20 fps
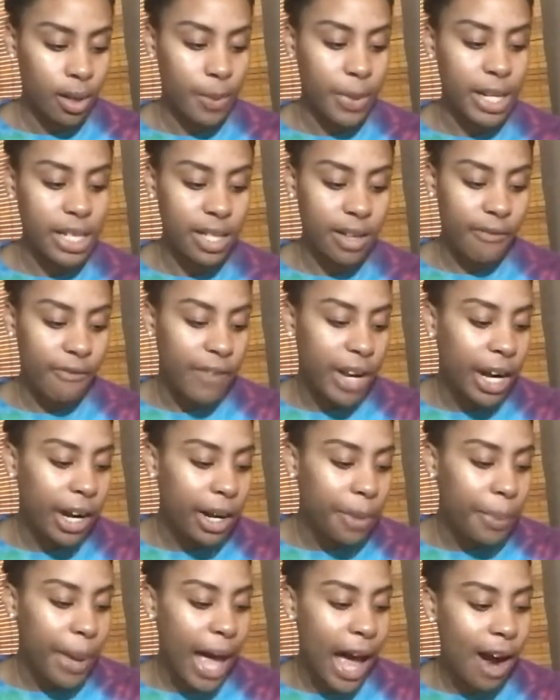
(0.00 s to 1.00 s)
But it's a
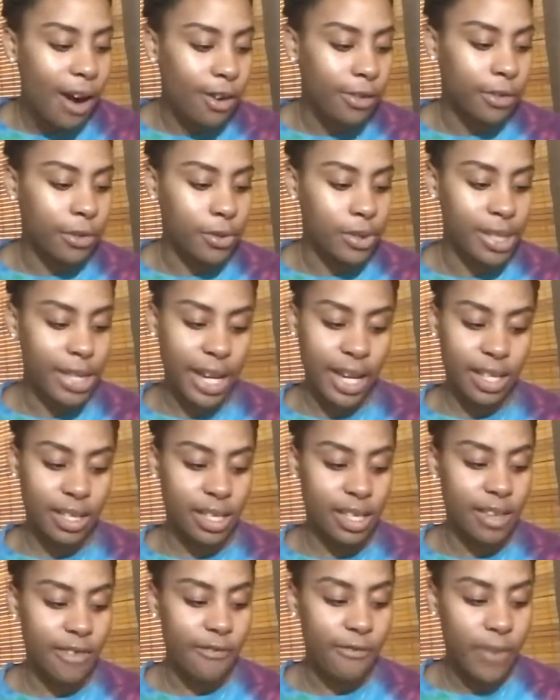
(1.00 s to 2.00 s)
very powerful stance.
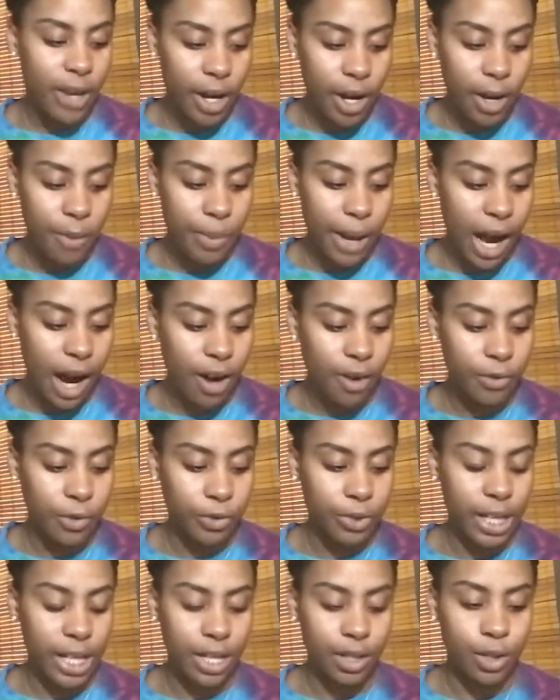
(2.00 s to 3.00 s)
It's a very
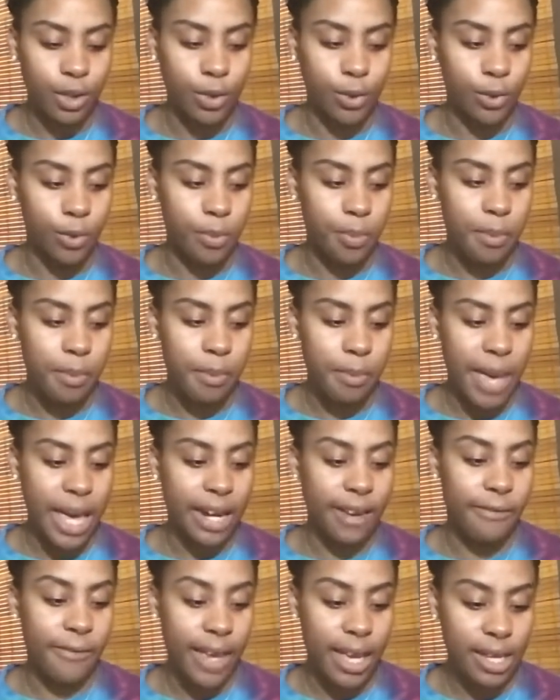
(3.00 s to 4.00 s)
powerful thing to
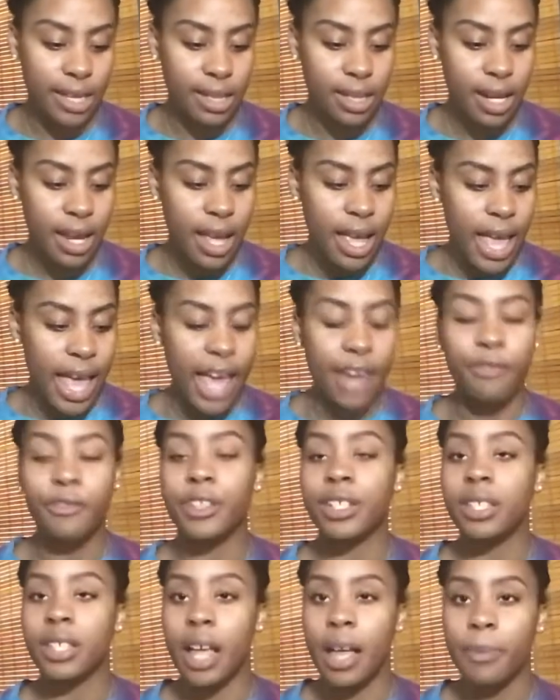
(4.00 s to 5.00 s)
manifest. And
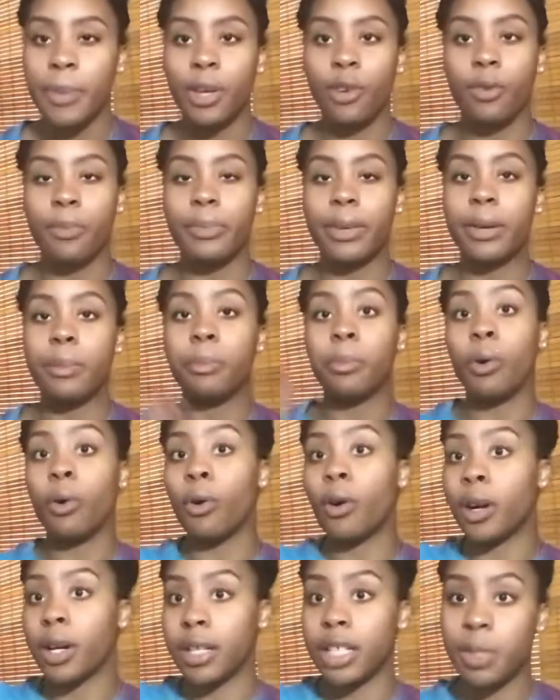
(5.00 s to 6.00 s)
for some, it'll be
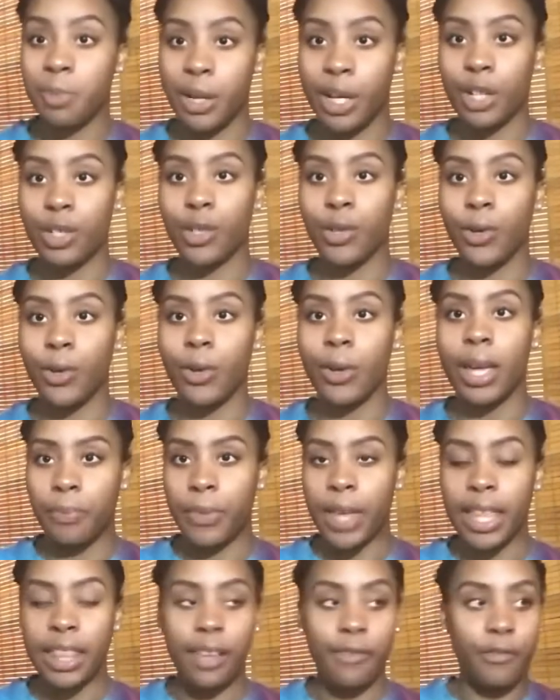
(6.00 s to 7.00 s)
more spiritual,
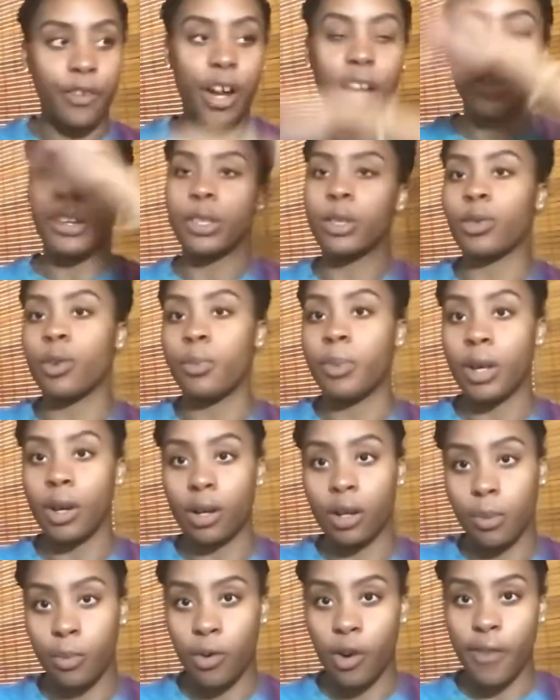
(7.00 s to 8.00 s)
and then for others, it'll be
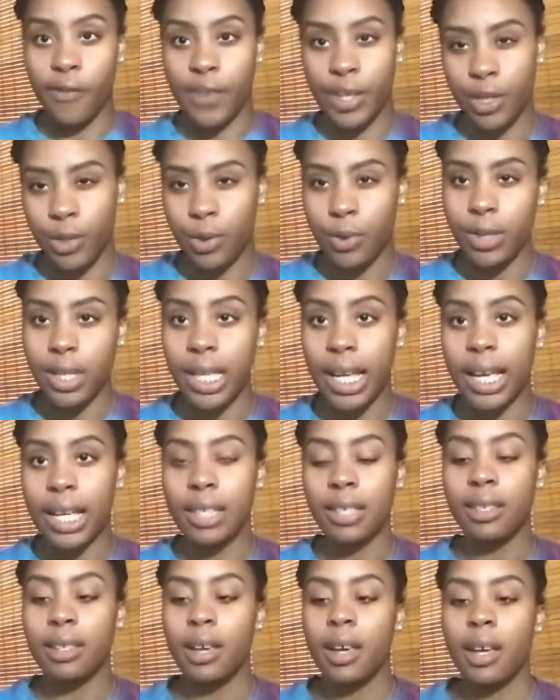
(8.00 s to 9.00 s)
on a more physical
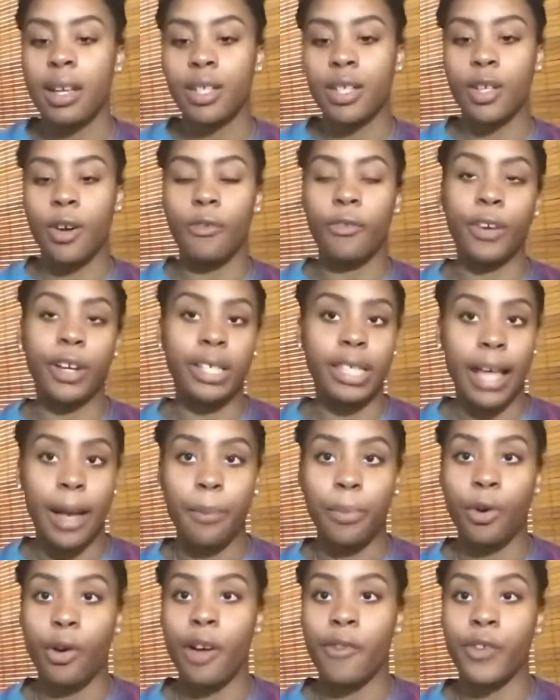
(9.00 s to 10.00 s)
stance. So, for
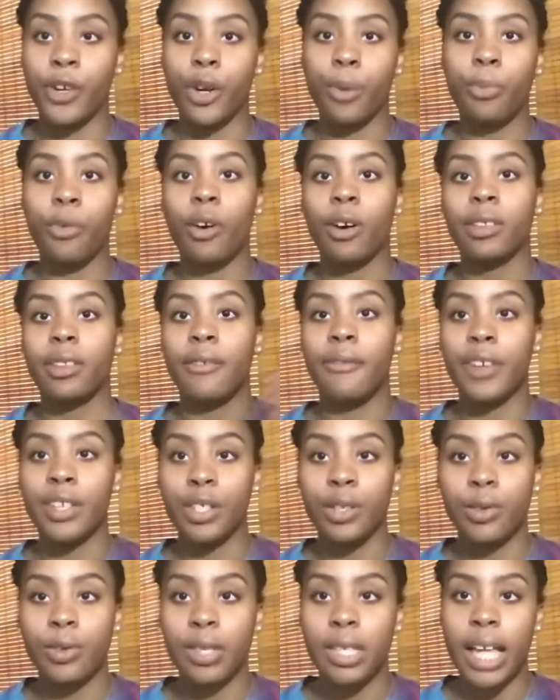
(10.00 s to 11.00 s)
example, if you're more on the
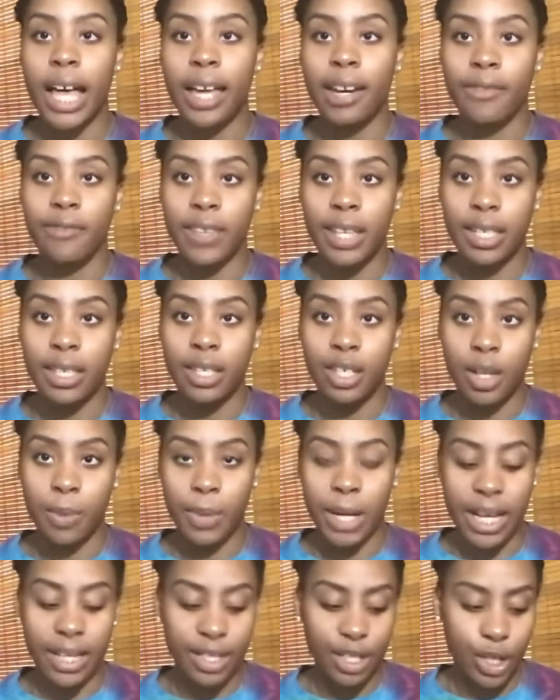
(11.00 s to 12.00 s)
physical side of this
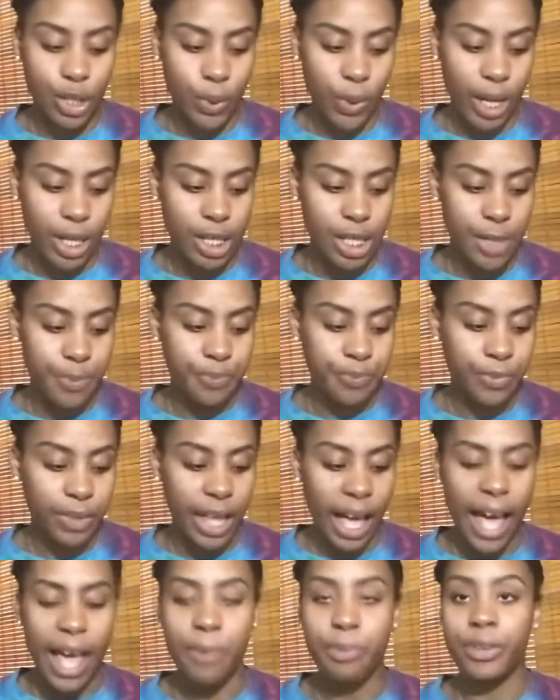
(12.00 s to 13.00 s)
Gemini situation,
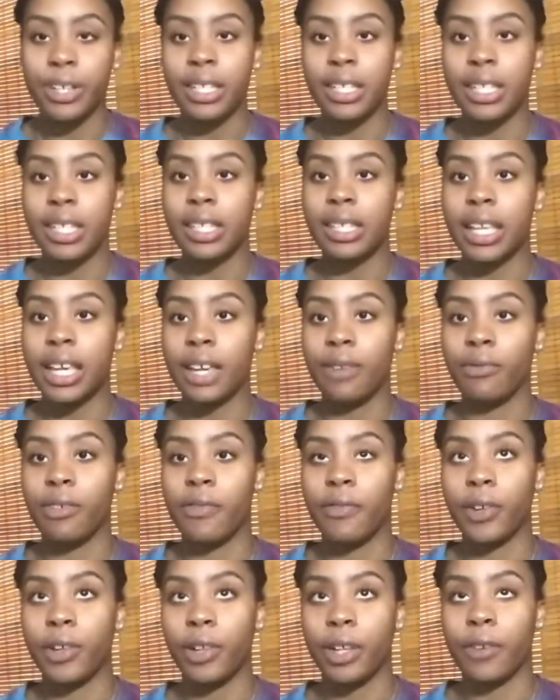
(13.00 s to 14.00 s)
the High Priestess thing
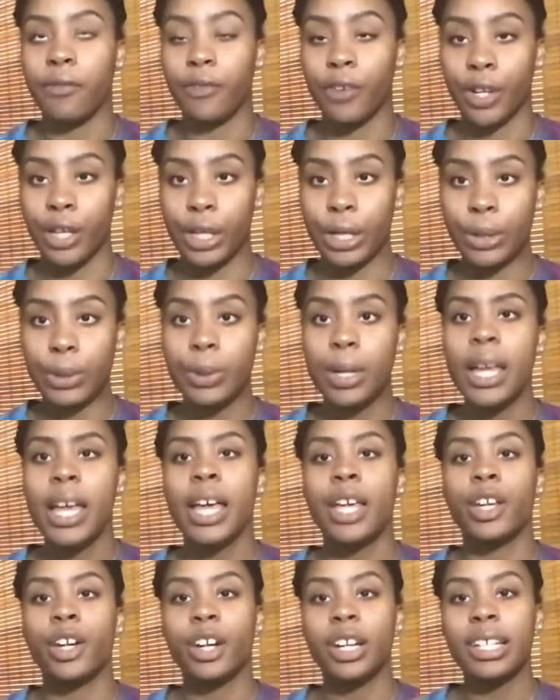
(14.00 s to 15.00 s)
revealing for you,
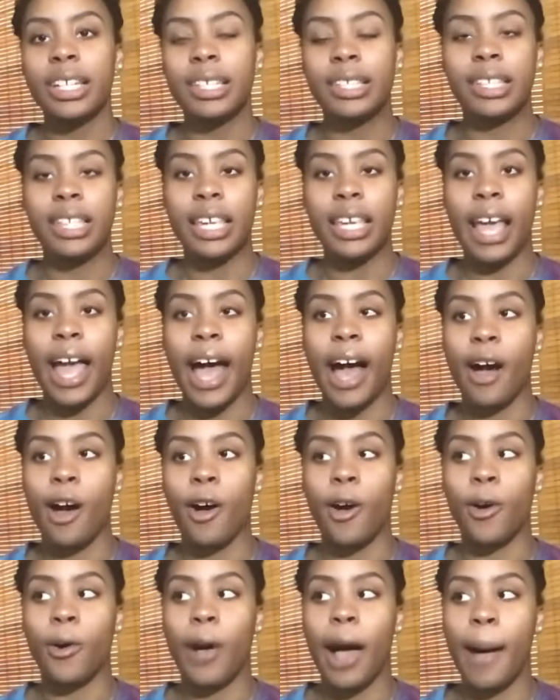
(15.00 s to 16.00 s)
you're going to see
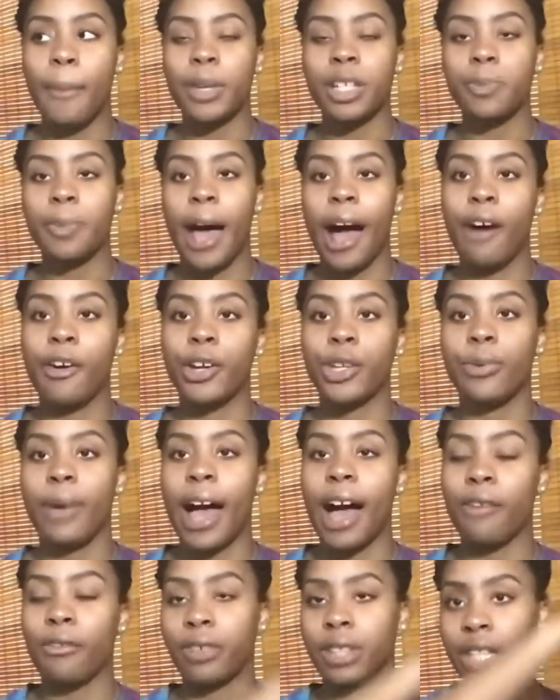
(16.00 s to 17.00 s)
how much power you
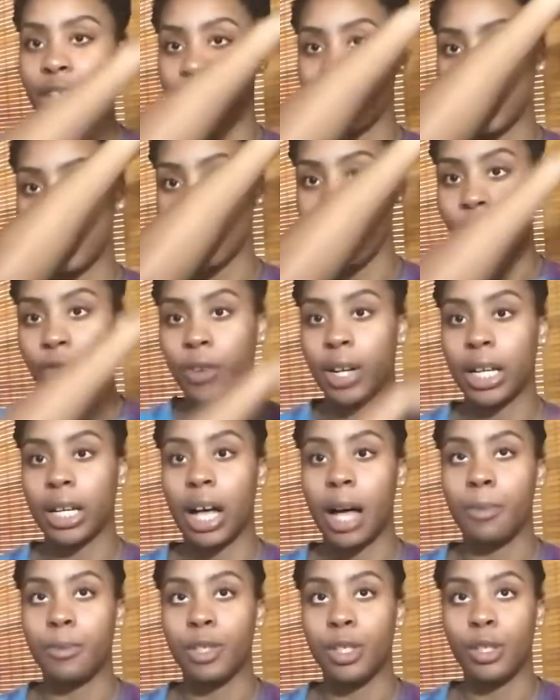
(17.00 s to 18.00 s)
have within yourself when it
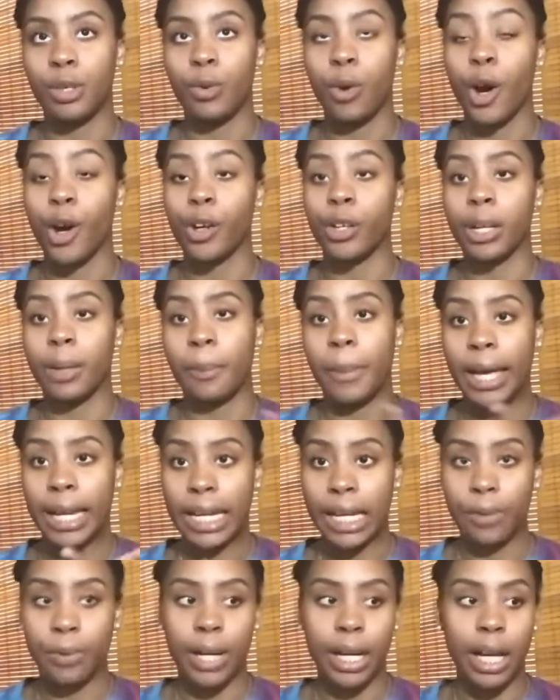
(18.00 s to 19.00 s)
comes to earning
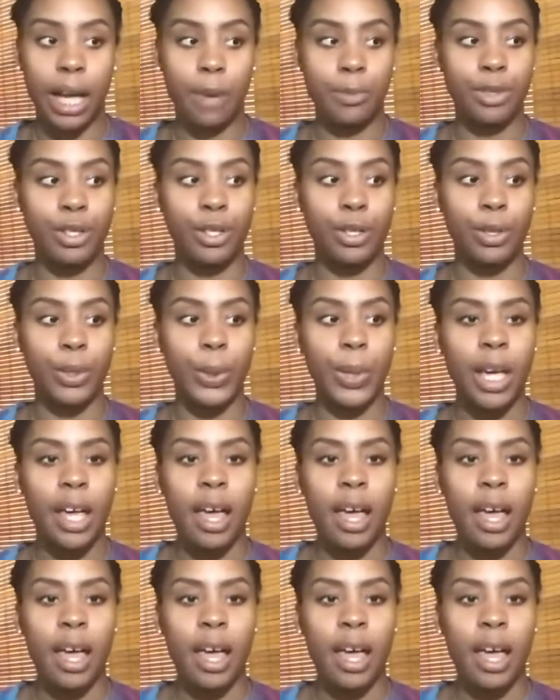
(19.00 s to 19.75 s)
money, when it comes to